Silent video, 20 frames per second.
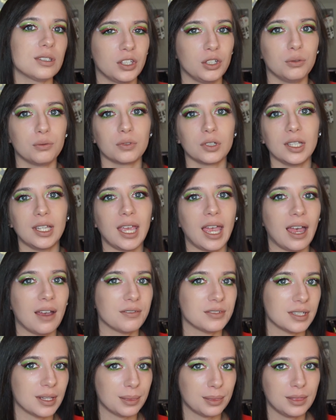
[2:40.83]
you really
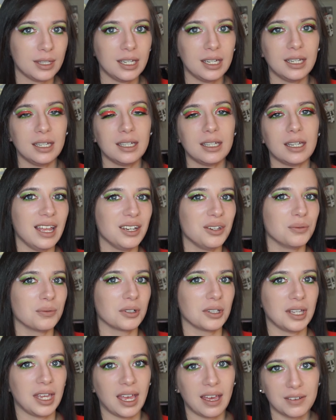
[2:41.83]
have to think, and you
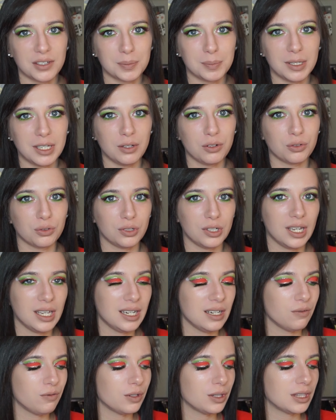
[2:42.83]
really have to be
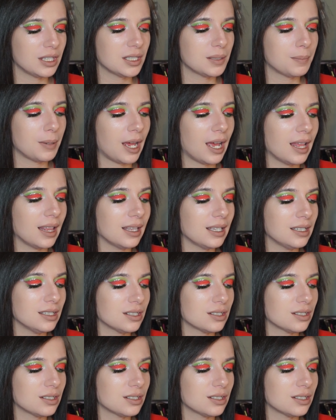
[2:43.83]
creative with this palette,